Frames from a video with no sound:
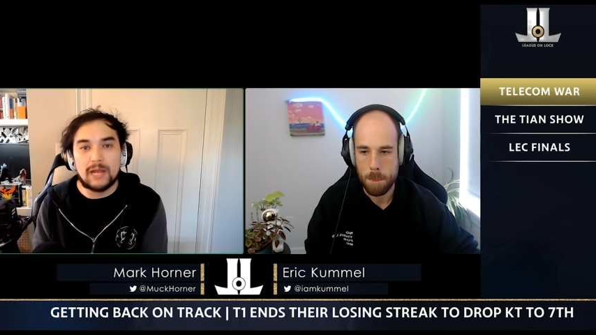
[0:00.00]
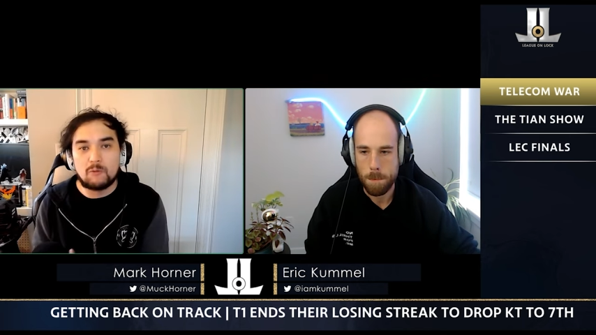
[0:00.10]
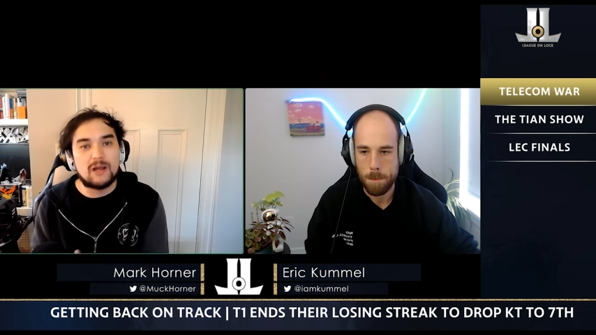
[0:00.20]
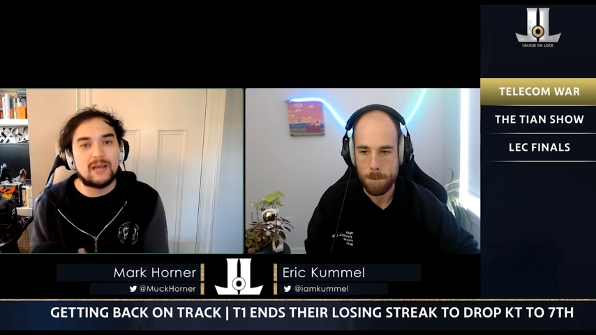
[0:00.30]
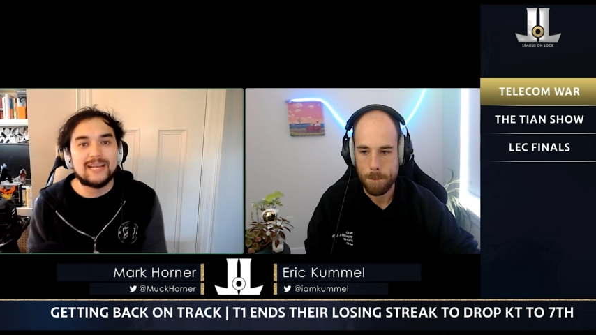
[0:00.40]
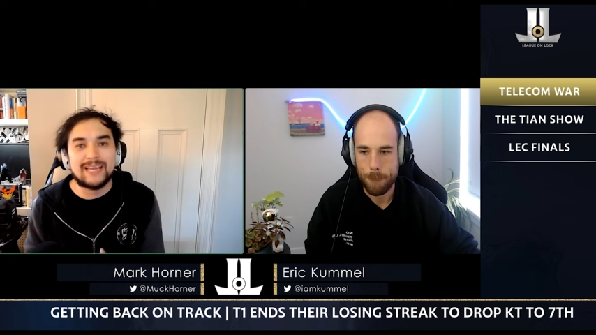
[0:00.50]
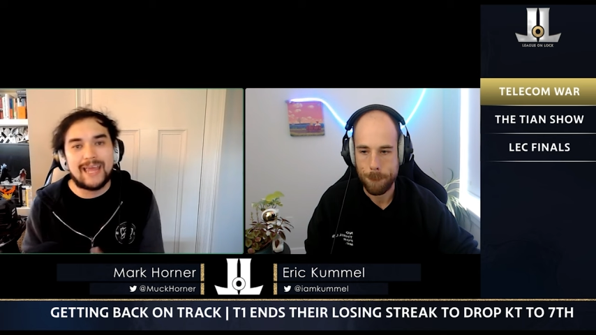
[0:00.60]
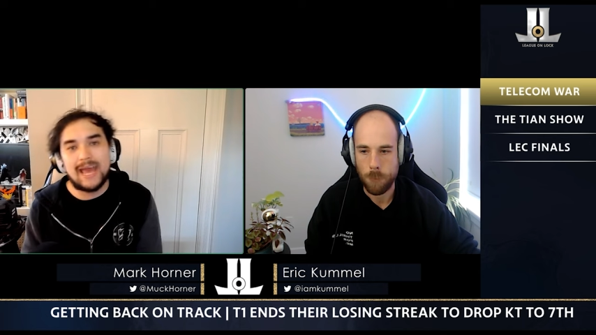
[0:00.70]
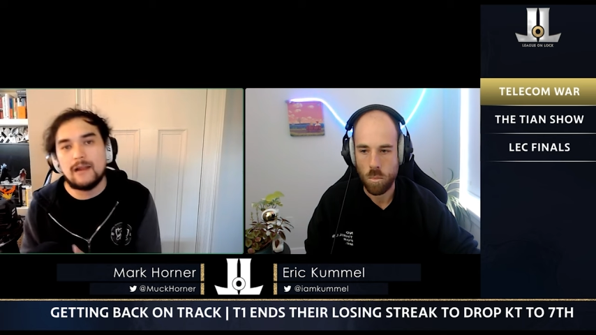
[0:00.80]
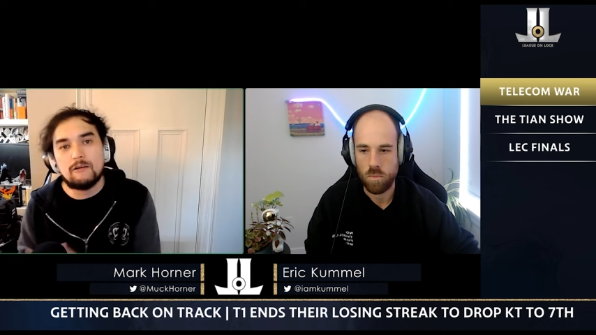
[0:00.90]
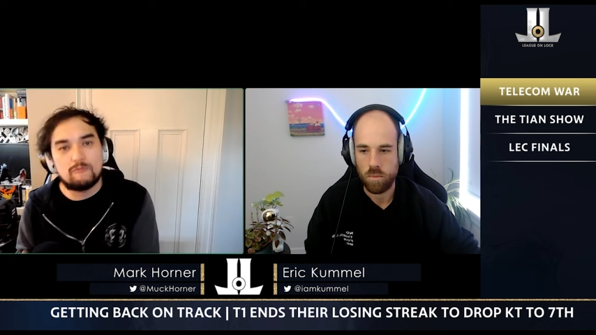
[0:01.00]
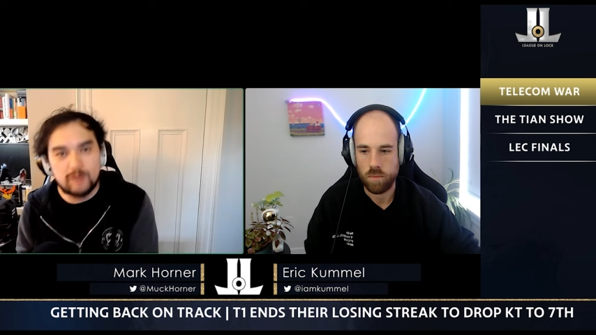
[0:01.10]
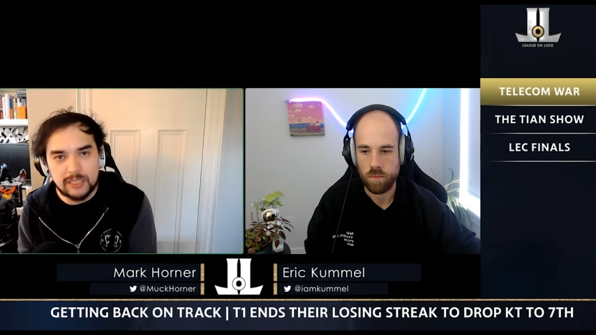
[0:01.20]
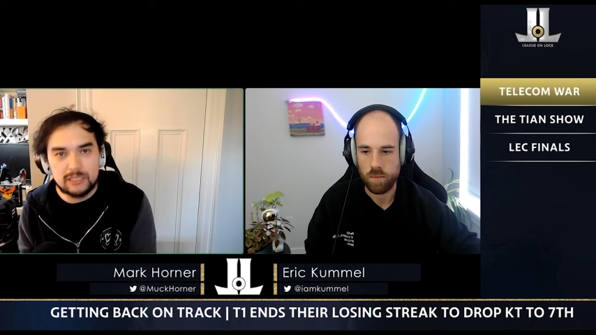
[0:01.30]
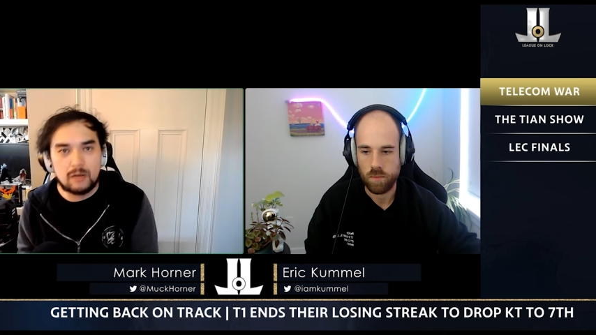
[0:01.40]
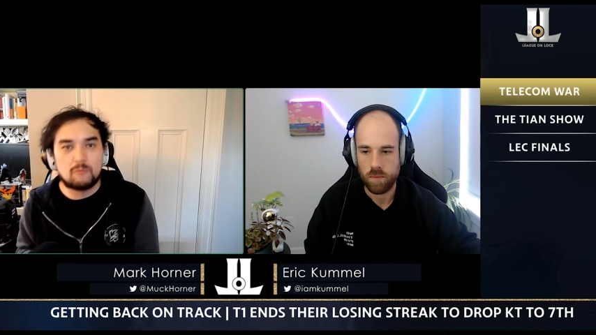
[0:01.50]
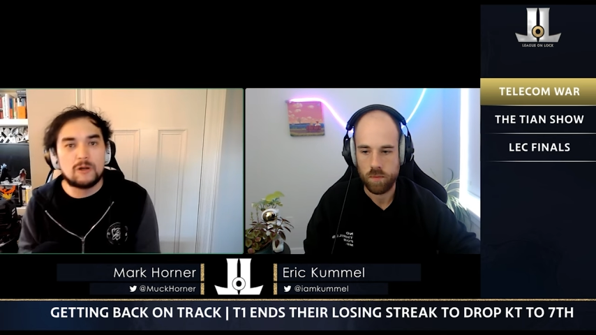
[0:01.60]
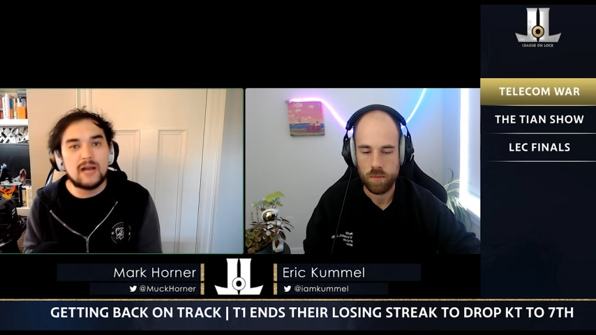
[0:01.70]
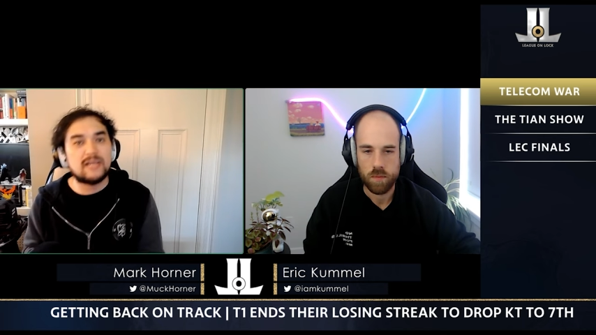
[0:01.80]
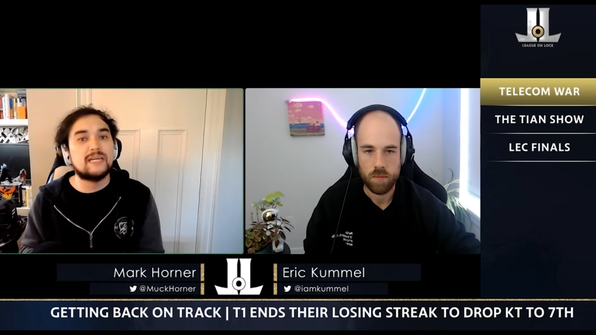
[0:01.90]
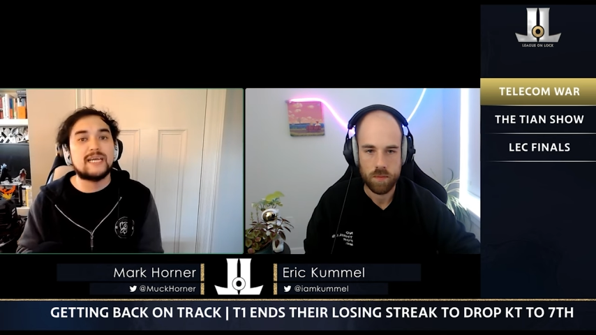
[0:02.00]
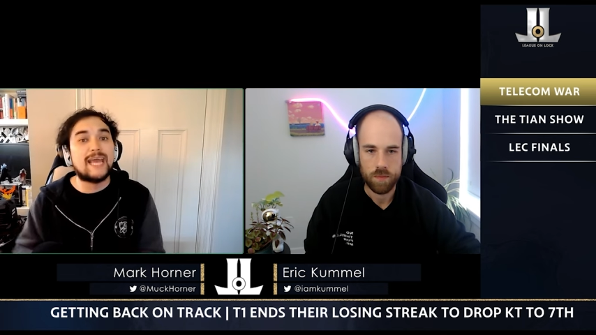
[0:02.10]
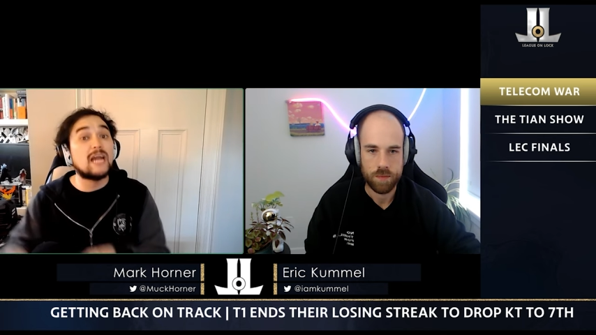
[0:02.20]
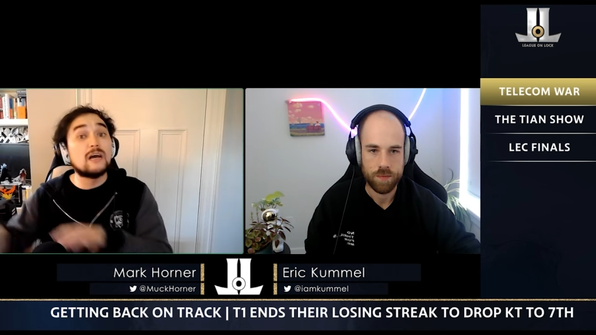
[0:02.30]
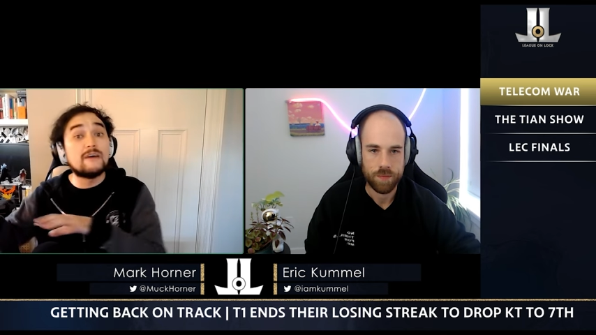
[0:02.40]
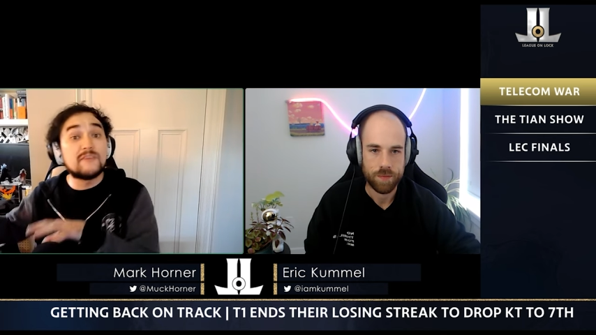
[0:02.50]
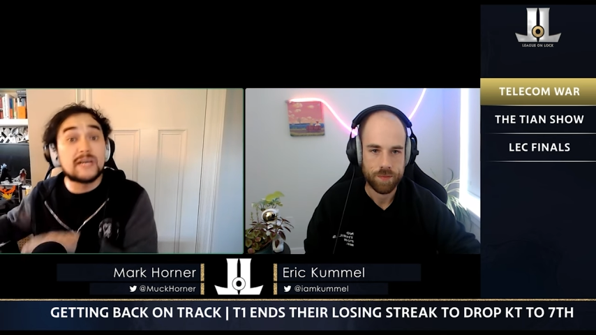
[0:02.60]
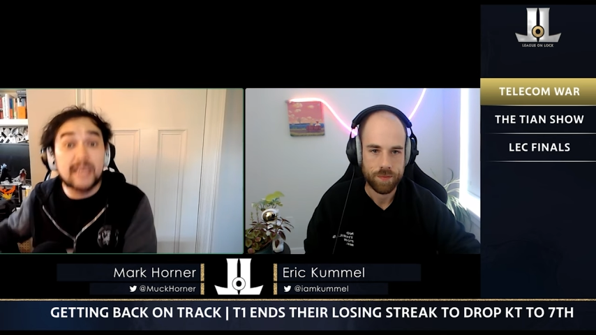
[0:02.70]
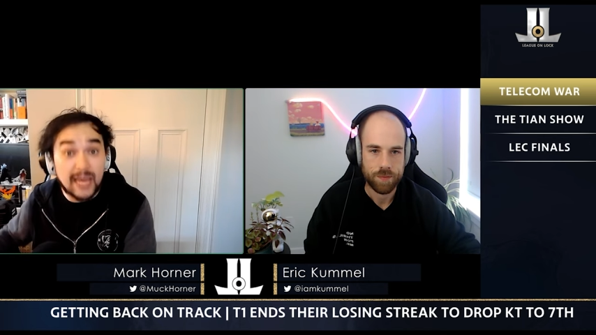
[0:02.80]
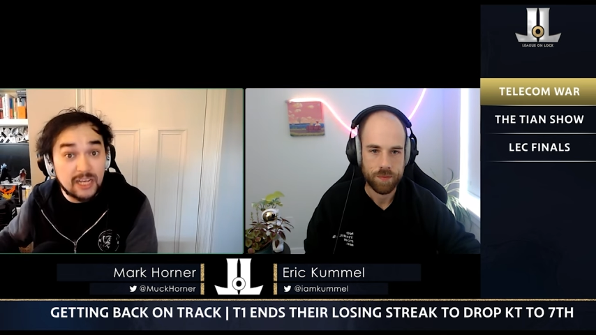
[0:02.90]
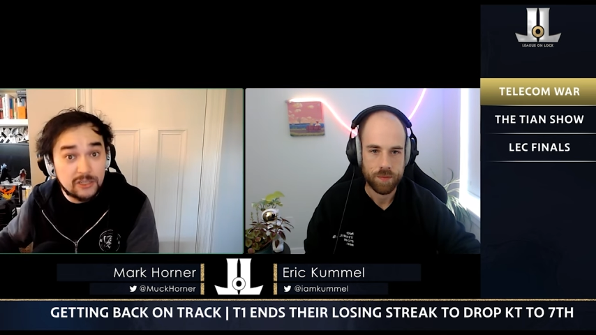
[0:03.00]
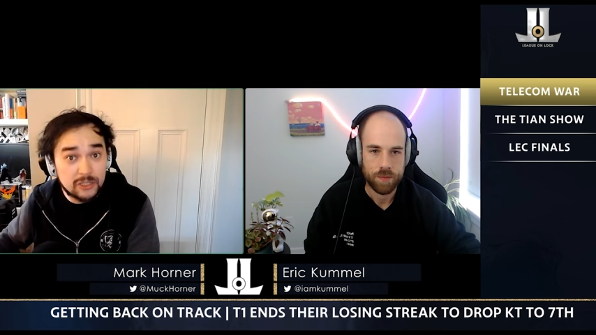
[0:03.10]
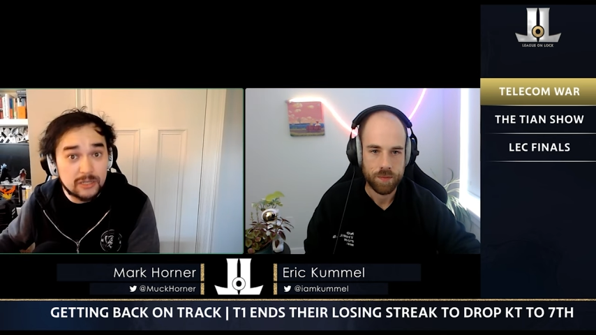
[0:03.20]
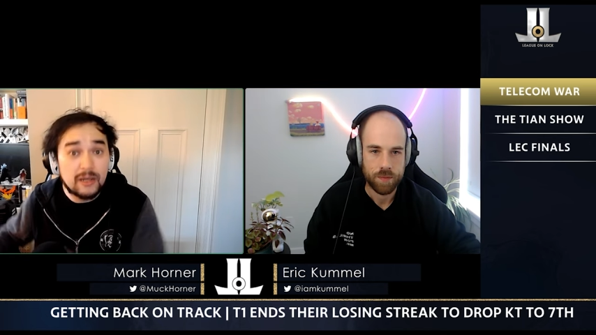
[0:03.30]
Speaker 1: We're not going to get a reset. We're not going to get a vacation